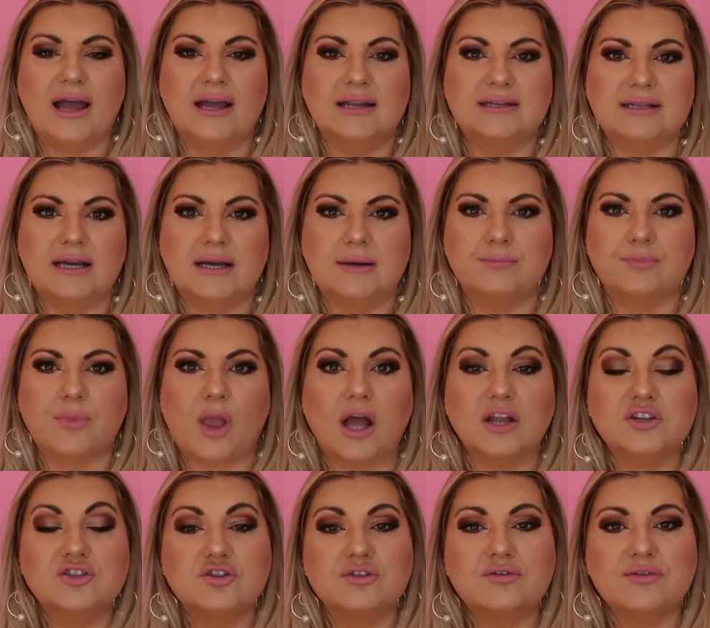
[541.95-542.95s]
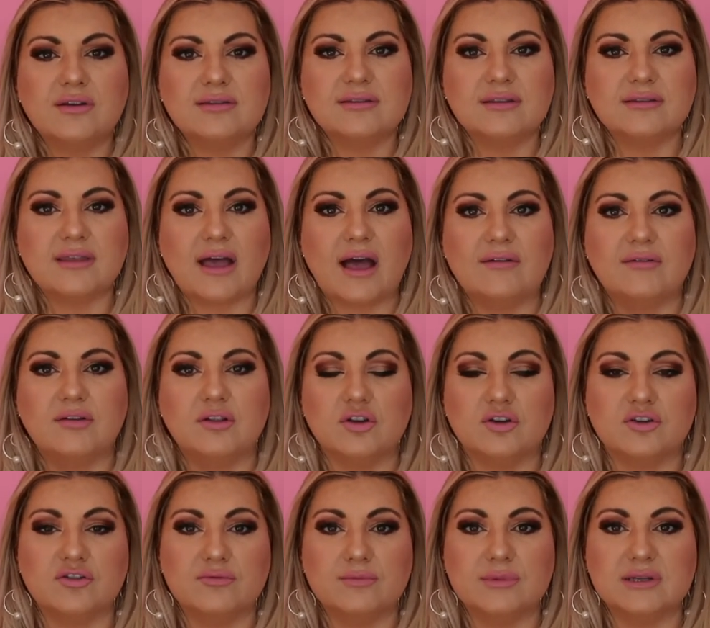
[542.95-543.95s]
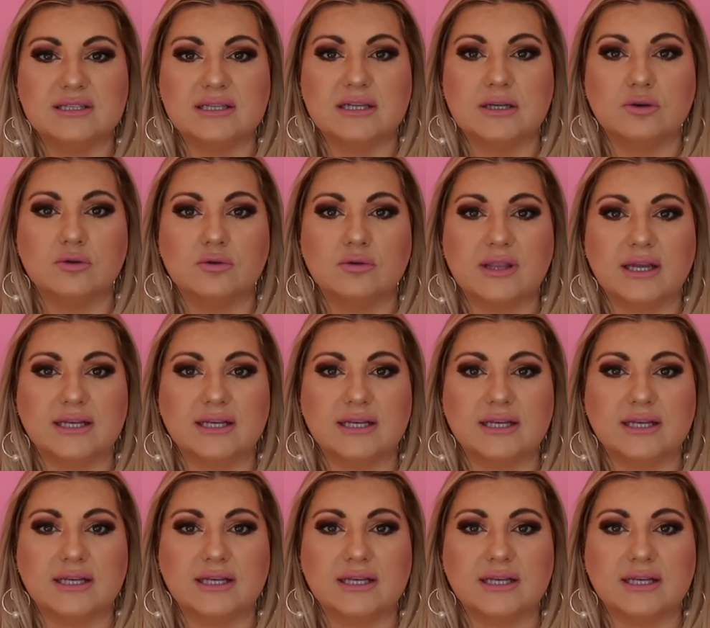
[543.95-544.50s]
And um, I do find that they have a lot of material